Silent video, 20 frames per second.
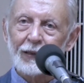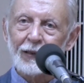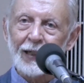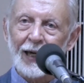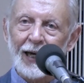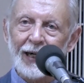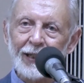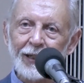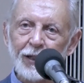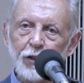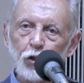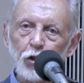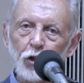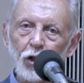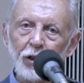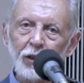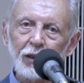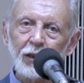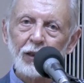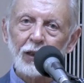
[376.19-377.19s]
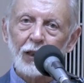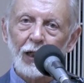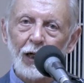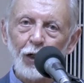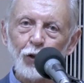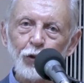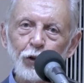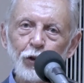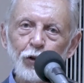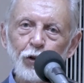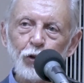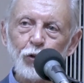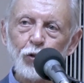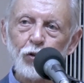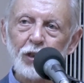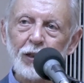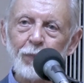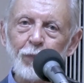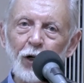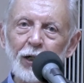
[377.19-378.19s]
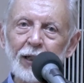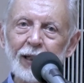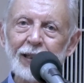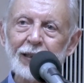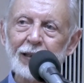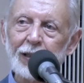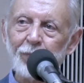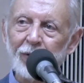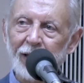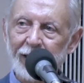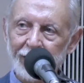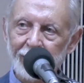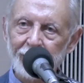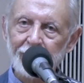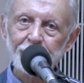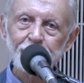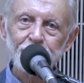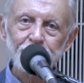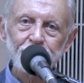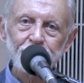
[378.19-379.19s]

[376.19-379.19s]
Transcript: guidance on how to use the body and the mind.